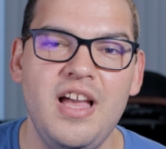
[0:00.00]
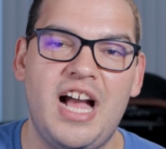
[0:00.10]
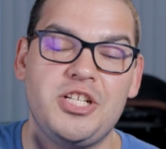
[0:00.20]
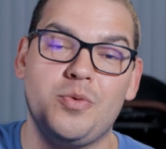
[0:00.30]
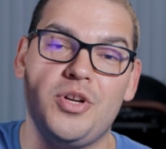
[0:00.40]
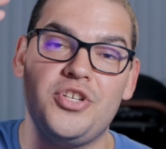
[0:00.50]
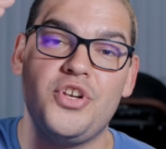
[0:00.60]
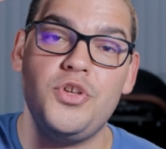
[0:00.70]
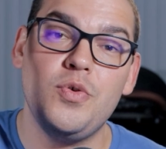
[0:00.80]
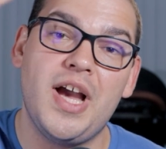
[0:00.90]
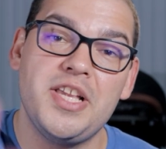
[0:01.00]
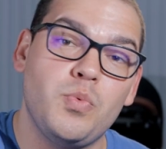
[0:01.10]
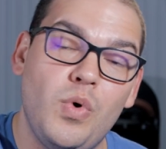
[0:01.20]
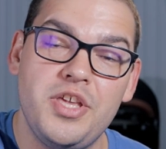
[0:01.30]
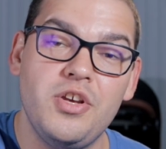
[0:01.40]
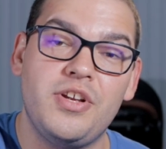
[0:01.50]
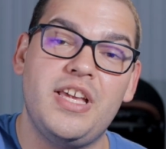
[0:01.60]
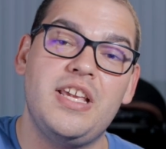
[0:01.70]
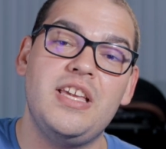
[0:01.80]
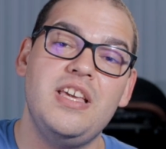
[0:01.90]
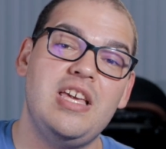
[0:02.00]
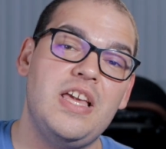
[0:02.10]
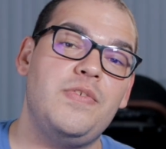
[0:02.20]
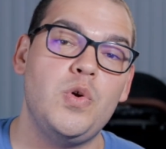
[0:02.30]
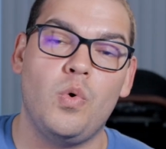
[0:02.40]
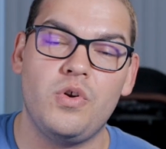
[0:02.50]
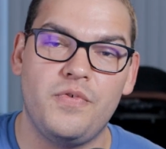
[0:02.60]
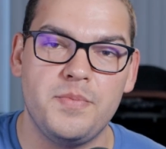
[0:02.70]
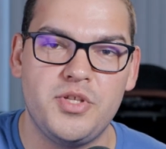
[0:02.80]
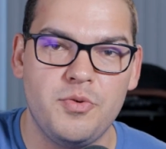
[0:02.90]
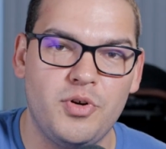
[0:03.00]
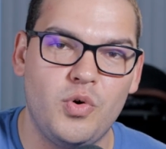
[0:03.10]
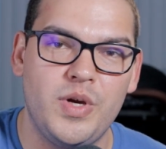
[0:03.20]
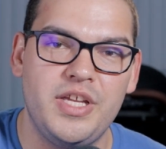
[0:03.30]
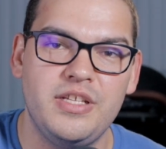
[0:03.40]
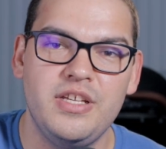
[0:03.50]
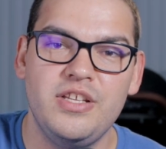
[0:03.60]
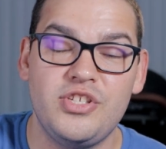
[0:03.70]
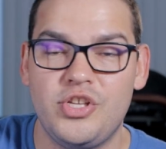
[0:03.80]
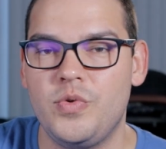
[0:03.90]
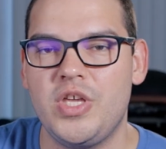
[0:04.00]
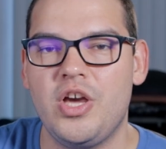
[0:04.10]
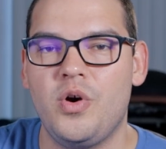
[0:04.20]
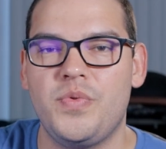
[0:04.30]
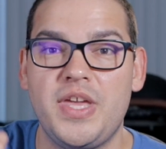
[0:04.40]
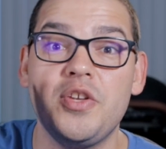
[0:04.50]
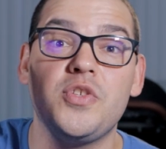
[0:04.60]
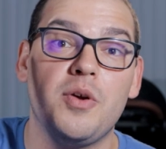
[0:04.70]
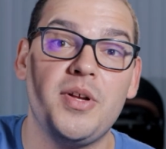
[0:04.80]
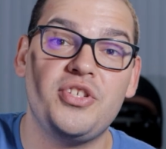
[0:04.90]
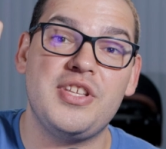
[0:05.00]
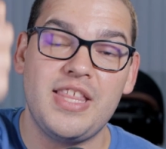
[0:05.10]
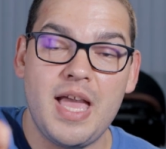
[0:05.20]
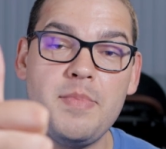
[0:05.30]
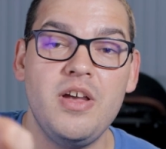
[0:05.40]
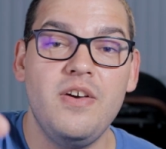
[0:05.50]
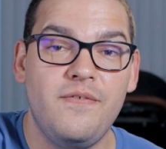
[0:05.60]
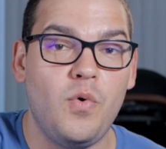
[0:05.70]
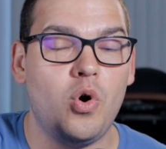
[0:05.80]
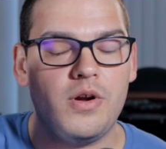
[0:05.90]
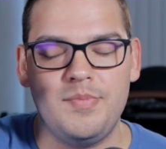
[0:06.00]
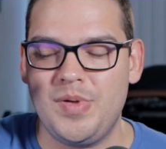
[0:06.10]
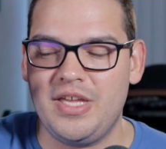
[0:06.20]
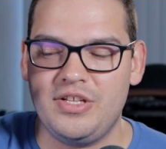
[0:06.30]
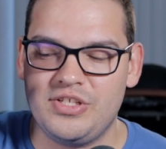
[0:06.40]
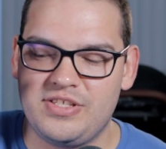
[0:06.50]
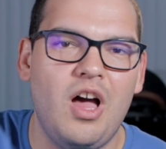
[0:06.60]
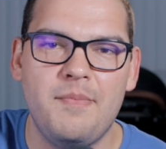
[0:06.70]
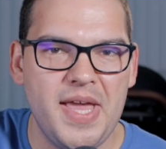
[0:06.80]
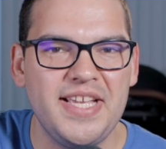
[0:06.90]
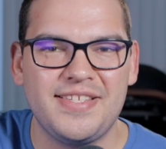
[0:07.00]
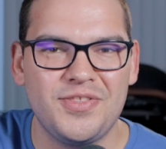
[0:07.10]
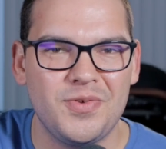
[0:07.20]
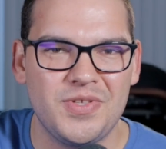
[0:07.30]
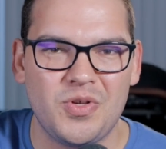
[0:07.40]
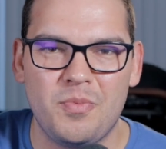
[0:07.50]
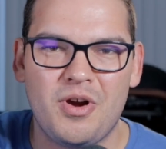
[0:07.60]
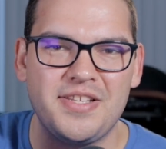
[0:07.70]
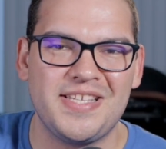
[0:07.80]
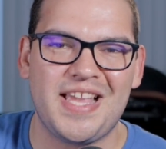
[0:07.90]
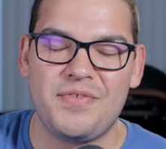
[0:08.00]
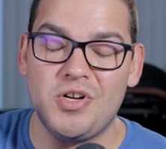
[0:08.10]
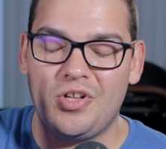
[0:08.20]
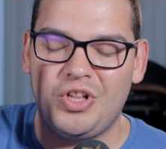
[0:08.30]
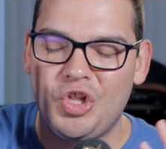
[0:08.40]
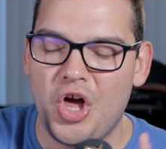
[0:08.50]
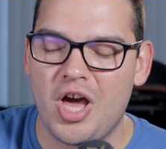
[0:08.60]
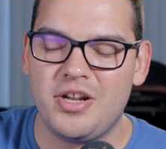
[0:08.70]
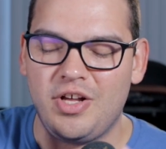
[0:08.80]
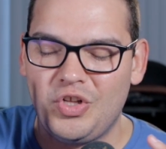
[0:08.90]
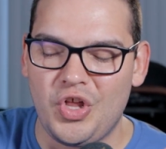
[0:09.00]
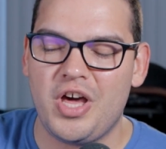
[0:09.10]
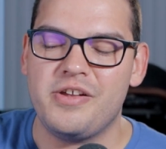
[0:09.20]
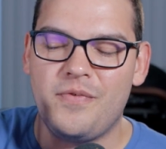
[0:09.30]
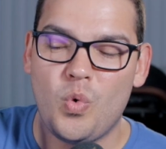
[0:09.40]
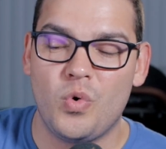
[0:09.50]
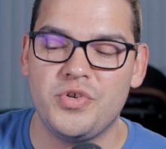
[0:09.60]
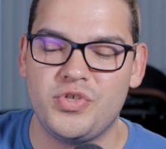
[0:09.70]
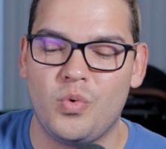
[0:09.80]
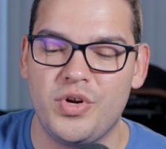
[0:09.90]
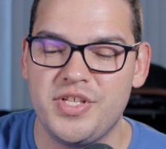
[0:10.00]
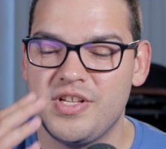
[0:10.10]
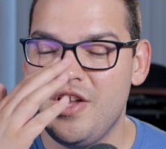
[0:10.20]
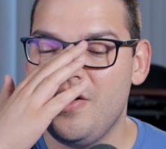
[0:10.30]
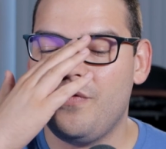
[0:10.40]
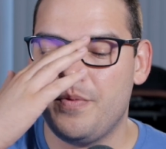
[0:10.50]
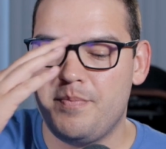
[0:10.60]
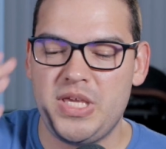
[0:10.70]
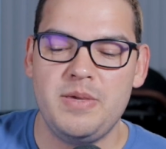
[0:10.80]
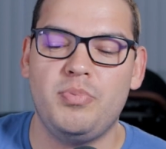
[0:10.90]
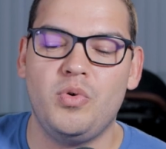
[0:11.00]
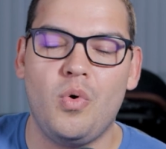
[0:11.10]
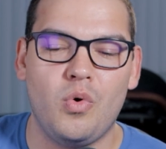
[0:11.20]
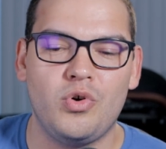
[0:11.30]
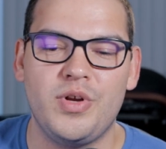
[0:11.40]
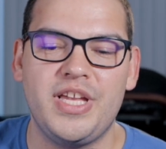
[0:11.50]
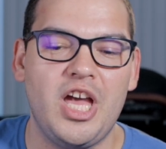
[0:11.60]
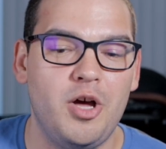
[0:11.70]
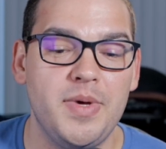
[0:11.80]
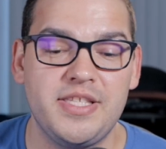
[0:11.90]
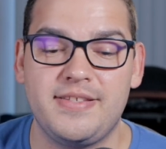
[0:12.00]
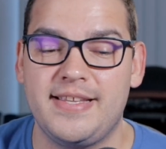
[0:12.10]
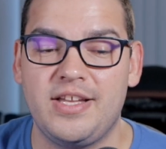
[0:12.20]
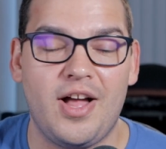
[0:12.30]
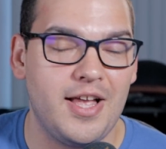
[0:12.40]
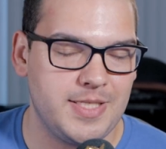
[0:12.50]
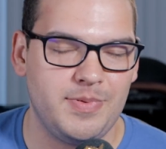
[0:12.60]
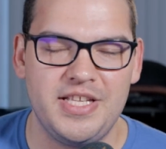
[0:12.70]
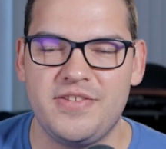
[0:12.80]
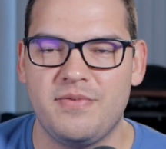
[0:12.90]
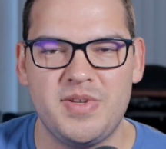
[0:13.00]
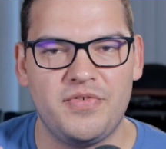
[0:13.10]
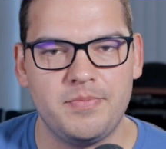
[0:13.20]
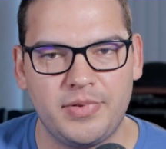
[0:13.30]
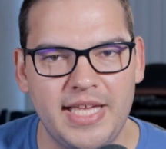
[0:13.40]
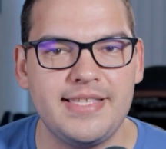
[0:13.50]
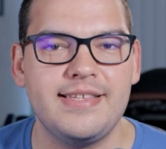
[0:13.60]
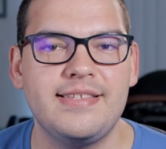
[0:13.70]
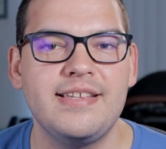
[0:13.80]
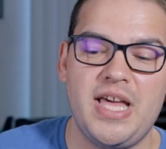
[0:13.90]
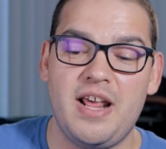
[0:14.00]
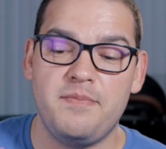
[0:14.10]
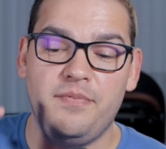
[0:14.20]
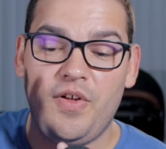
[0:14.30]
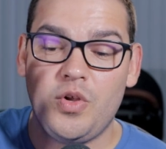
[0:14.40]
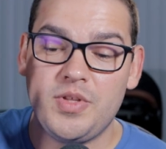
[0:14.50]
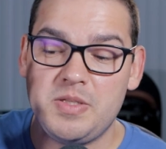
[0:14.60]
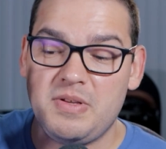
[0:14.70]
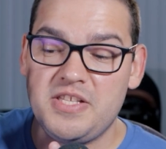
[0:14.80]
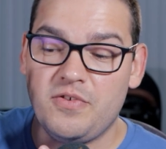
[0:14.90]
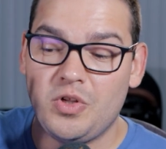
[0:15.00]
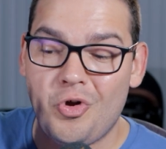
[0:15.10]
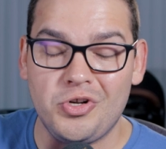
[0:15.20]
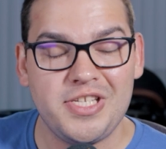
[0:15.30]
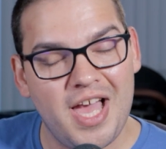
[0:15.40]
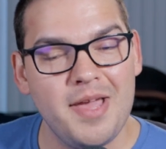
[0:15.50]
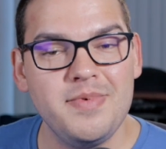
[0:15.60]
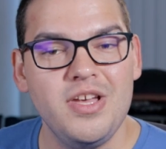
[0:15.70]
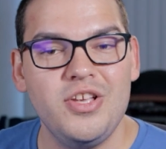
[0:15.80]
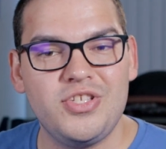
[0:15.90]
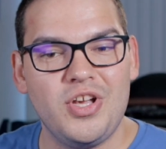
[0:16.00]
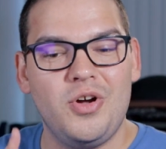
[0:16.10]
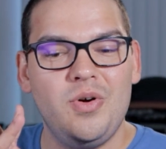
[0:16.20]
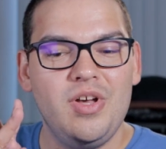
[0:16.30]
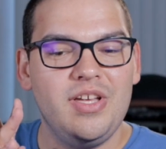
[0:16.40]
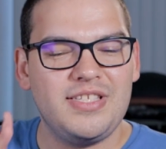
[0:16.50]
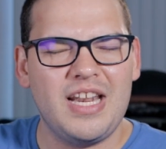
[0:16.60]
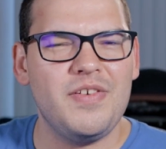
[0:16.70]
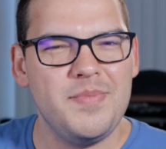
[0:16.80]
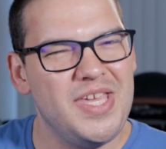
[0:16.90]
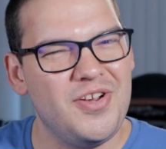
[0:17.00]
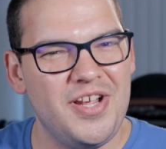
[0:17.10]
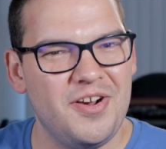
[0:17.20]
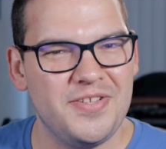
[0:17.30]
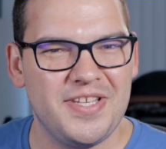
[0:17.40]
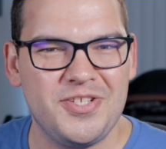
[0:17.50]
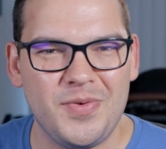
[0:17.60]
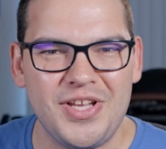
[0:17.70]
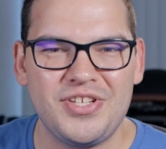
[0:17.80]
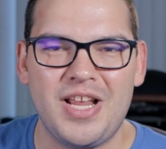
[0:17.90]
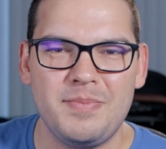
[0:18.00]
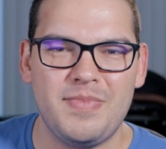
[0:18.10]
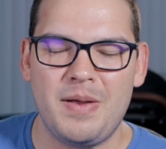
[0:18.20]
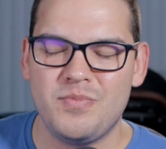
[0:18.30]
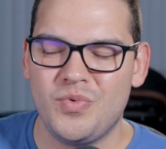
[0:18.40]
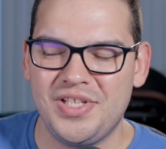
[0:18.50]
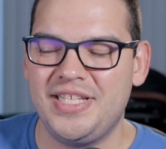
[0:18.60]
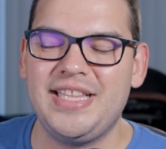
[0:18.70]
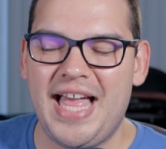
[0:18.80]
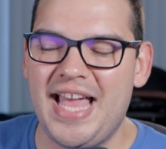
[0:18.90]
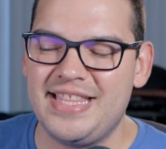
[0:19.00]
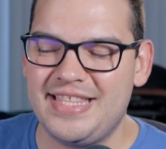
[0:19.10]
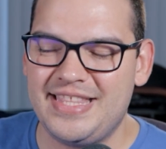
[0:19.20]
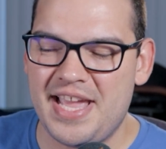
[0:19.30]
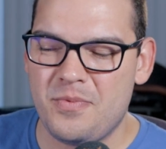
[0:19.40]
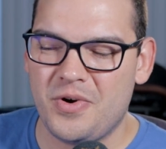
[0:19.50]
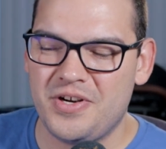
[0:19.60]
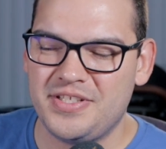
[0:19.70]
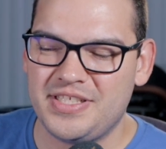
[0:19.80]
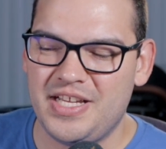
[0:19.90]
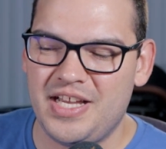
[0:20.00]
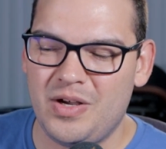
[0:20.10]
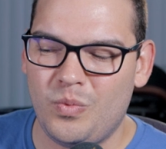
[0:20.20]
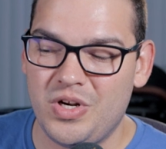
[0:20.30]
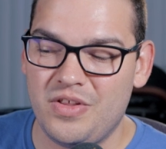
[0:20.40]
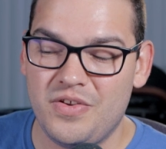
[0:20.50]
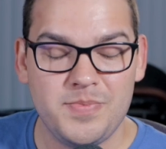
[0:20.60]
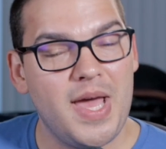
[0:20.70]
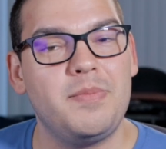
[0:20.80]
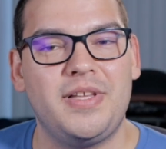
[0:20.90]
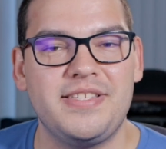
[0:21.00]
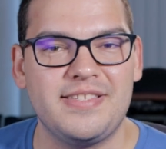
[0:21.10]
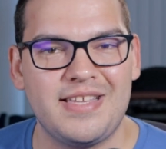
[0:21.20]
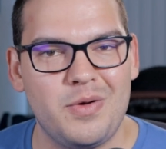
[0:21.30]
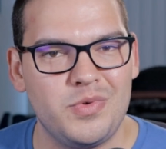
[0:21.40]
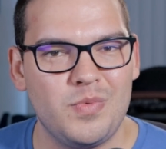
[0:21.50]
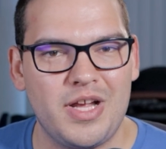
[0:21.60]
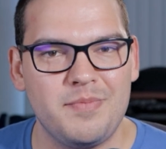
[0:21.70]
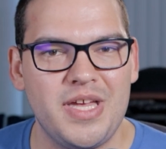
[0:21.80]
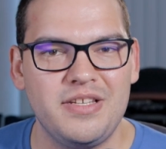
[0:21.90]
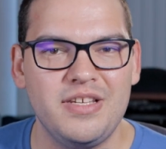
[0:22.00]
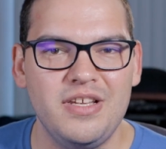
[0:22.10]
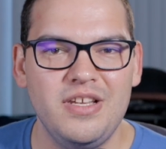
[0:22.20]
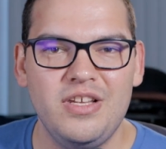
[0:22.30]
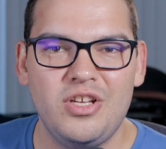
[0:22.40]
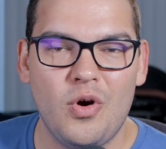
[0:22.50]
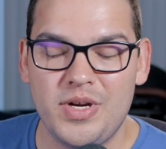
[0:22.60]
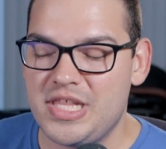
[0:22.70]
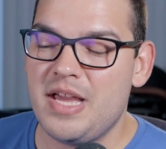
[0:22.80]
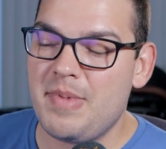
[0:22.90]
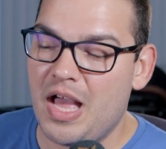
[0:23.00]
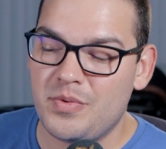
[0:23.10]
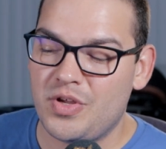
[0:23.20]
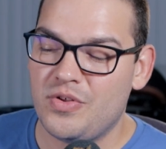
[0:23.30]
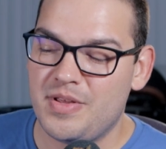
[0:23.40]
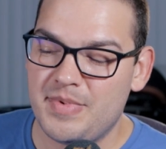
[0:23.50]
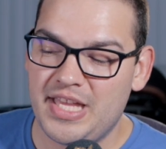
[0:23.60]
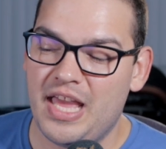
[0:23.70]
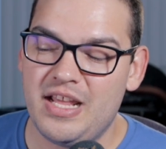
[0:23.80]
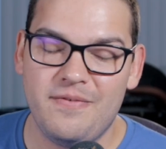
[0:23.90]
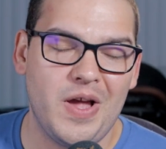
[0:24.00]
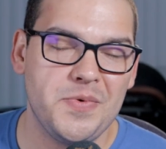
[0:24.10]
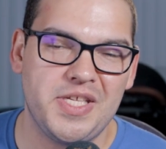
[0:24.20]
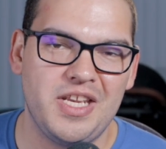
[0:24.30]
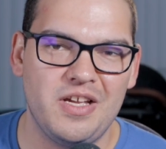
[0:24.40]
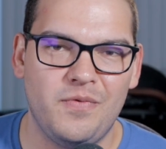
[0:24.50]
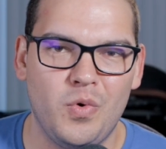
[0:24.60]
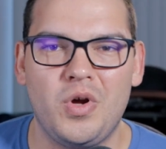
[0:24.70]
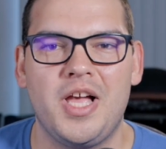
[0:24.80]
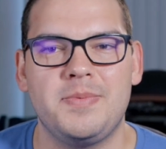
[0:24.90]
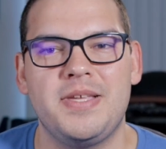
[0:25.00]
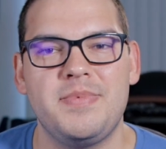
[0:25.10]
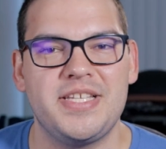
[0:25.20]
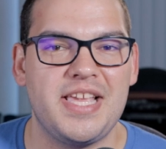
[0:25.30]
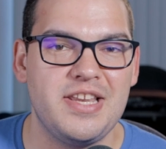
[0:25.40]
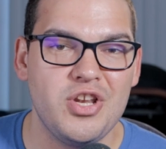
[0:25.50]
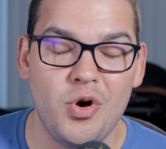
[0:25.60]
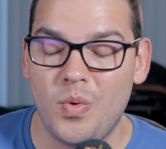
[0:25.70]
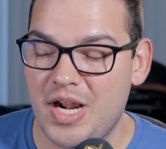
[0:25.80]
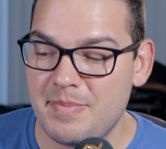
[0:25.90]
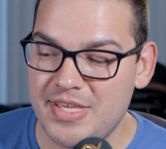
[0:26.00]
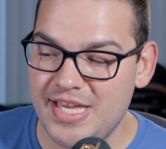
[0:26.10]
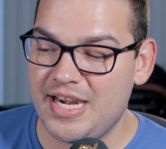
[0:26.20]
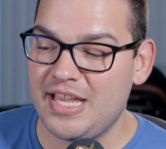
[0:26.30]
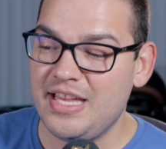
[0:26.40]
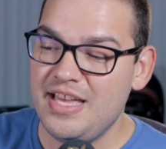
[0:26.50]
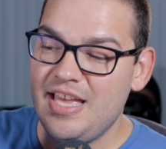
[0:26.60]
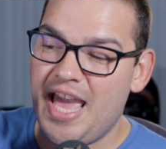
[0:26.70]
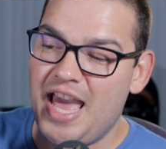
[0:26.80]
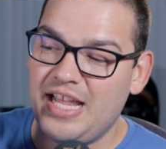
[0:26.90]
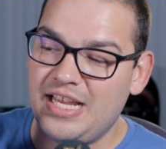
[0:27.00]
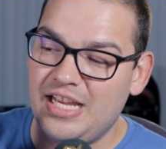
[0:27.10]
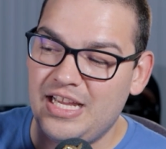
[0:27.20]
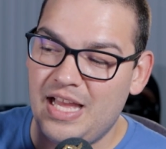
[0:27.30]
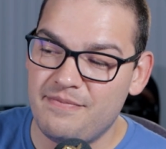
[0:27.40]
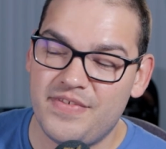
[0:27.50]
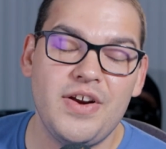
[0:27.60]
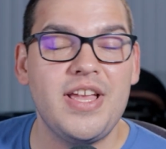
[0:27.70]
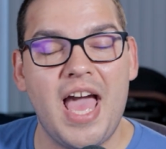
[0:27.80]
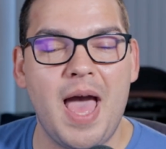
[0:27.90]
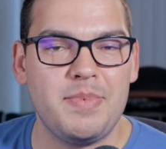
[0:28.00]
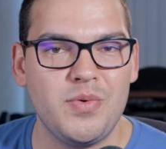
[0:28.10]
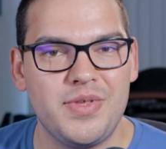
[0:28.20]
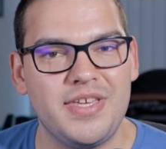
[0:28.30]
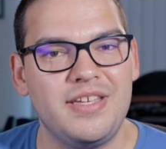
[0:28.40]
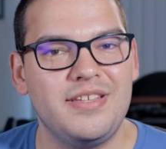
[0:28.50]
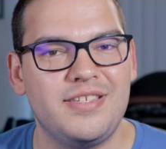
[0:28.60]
I just wanted to show you guys what you're getting if you order from Super Queen Studio. Thank you so much to them for being just amazing through this whole process. I've heard a lot of horror stories from people ordering helmets and cosplays from different places, and I've been following this place for a long time, so it's kind of a meet your hero situation. I'm really glad that they weren't one of those bad places. I would recommend going to them. I would go to them again if I was getting a full cosplay, because I know what I'm getting, and I'm very happy with it.